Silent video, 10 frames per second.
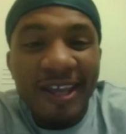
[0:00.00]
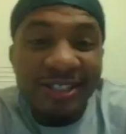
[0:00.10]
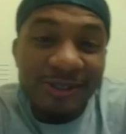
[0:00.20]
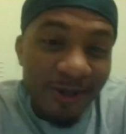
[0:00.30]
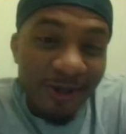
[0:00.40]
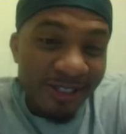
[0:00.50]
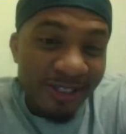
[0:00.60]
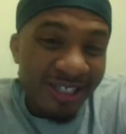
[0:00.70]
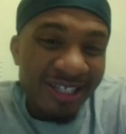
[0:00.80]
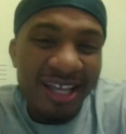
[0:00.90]

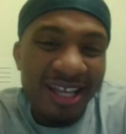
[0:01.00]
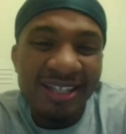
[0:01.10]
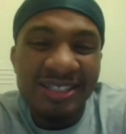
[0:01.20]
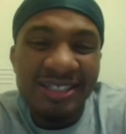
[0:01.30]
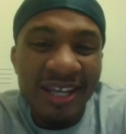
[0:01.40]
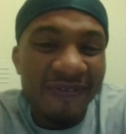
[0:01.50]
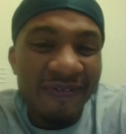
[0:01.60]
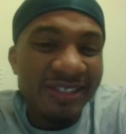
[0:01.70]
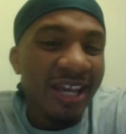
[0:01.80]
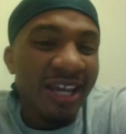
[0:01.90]
Georgia's
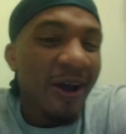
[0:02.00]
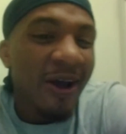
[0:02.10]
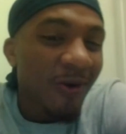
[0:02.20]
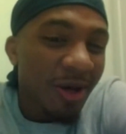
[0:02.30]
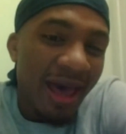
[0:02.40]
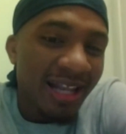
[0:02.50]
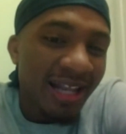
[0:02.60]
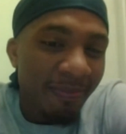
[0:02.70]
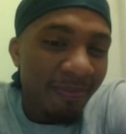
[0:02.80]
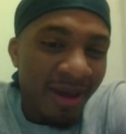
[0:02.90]
defense can hold up
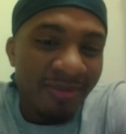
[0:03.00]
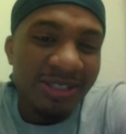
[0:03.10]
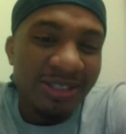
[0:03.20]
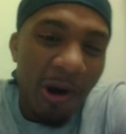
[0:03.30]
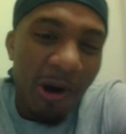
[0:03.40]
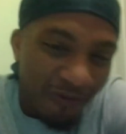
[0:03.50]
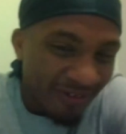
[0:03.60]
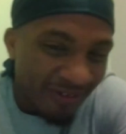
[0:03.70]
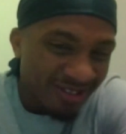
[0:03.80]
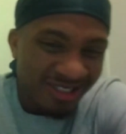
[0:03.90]
Alabama's
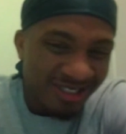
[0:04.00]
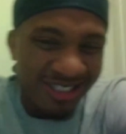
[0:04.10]
offense,